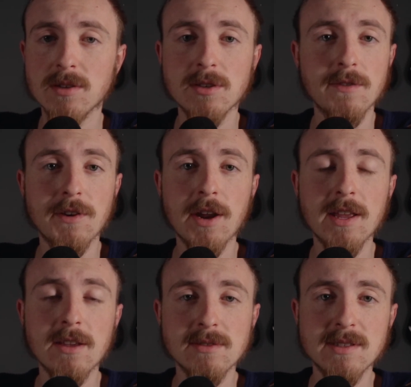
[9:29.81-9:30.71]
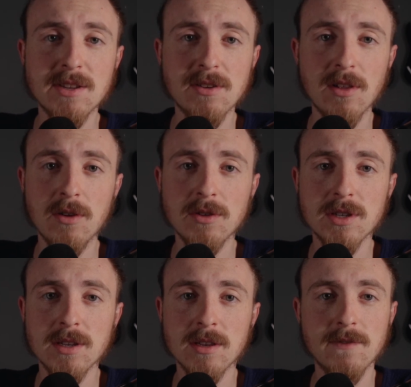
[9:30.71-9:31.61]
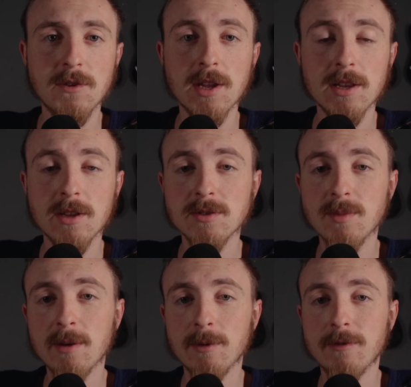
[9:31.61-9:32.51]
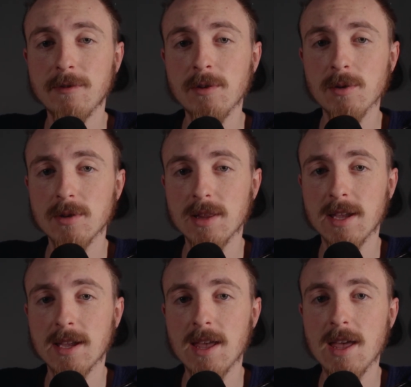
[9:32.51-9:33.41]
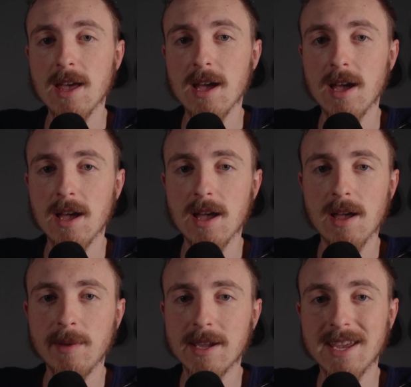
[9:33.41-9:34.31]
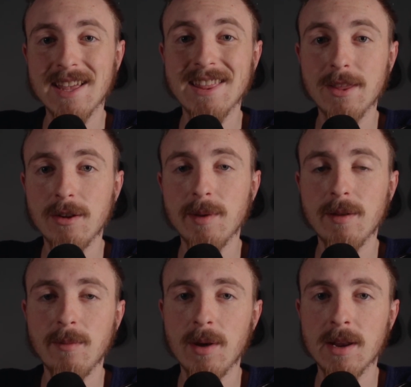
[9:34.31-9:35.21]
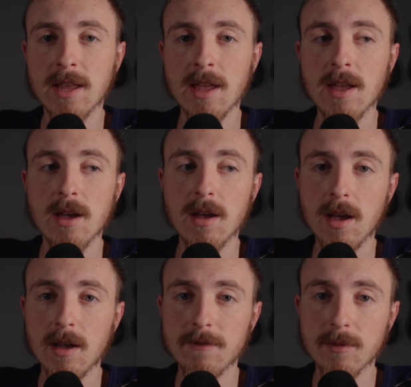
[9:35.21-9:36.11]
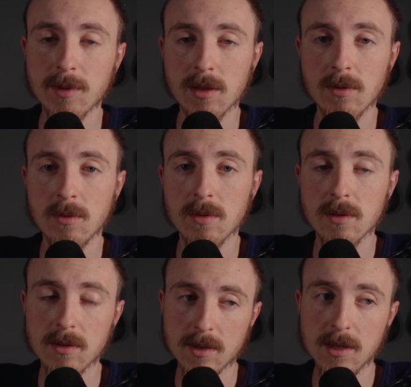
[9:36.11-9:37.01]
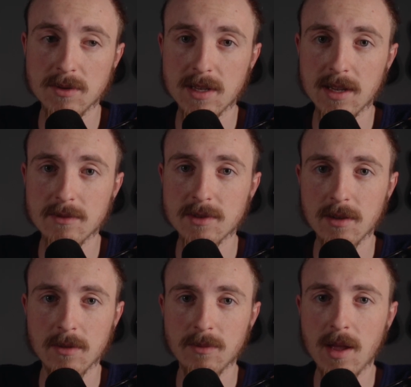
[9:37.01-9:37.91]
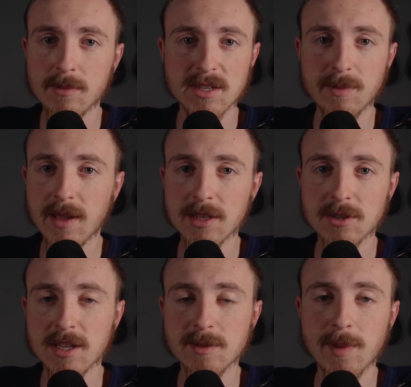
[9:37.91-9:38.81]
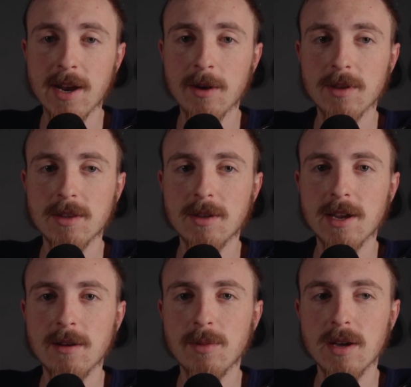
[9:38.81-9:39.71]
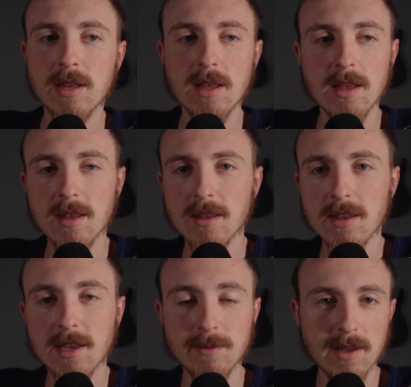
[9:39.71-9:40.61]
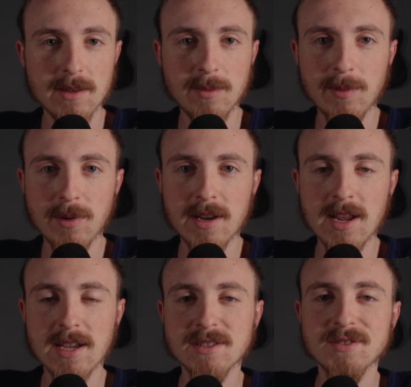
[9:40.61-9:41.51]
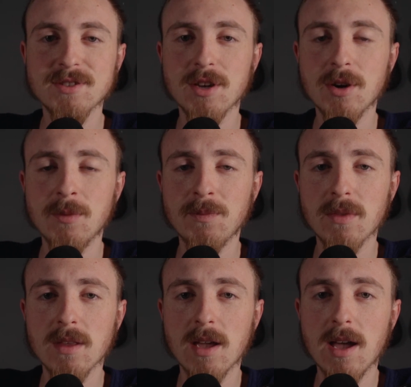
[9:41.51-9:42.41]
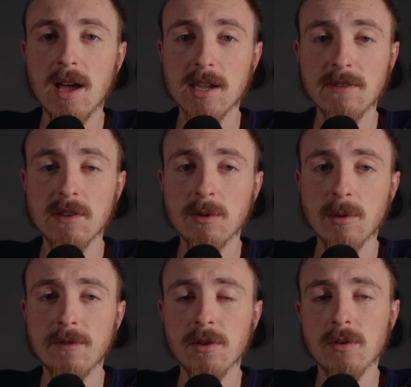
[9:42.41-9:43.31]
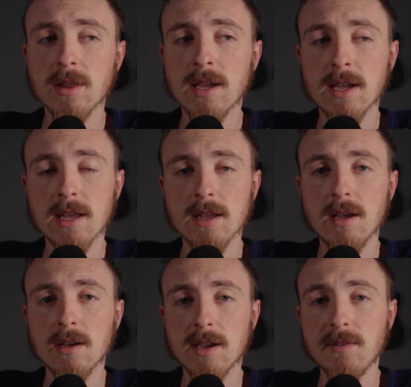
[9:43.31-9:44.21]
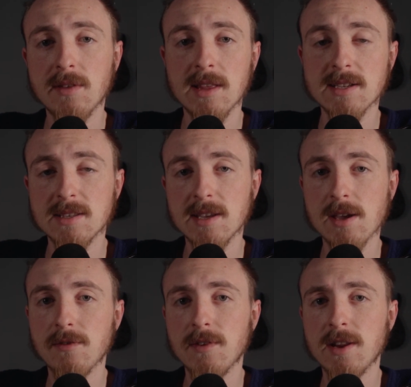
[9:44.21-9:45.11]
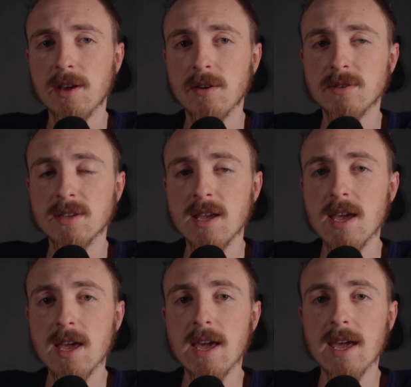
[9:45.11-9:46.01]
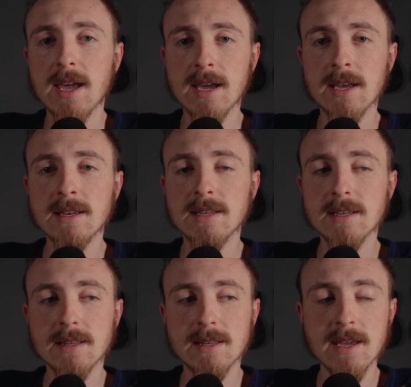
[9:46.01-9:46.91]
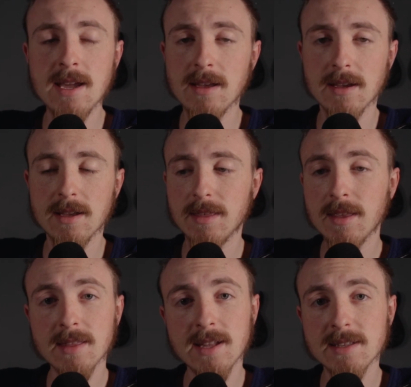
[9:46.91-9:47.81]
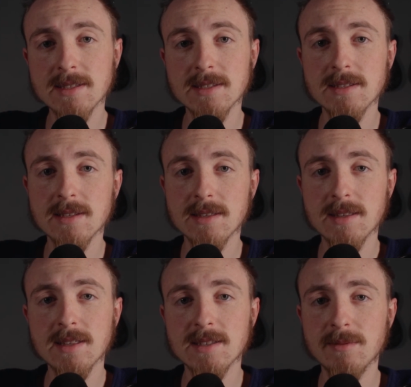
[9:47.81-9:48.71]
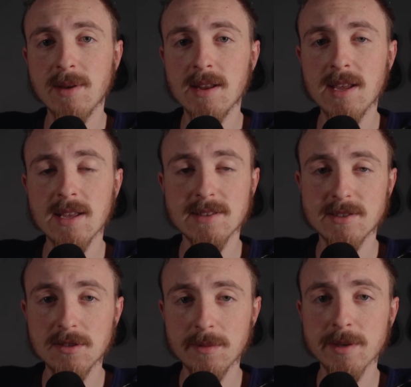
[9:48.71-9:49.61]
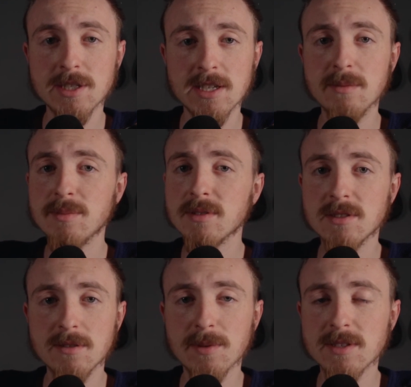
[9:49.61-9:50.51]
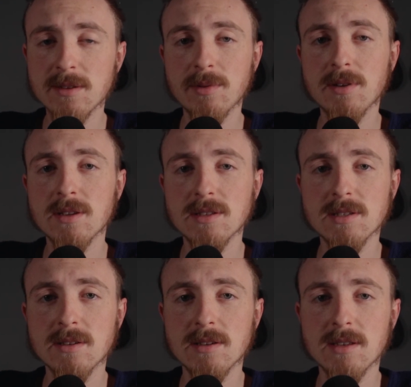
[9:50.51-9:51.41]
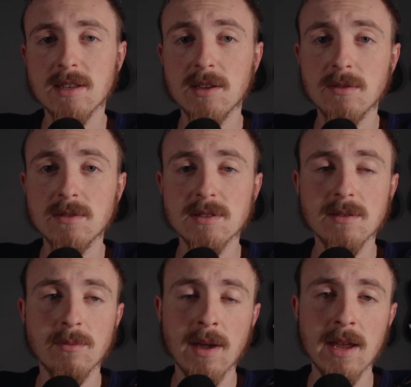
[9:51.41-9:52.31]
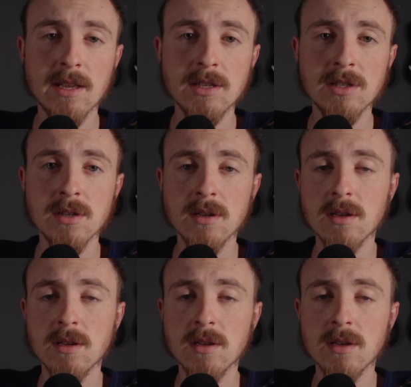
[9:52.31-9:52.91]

So if you're going to use DigitalOcean, if you can use my referral link, uh, I might get a little bit of money uh, from you using it. So I'm just being transparent with you here, but it, it'd be pretty nice. So I'll give you the referral link. I'll give you the links to the other videos. And yeah, I think that's I think that's about it. It's super cheap, super simple to, to use, to manage.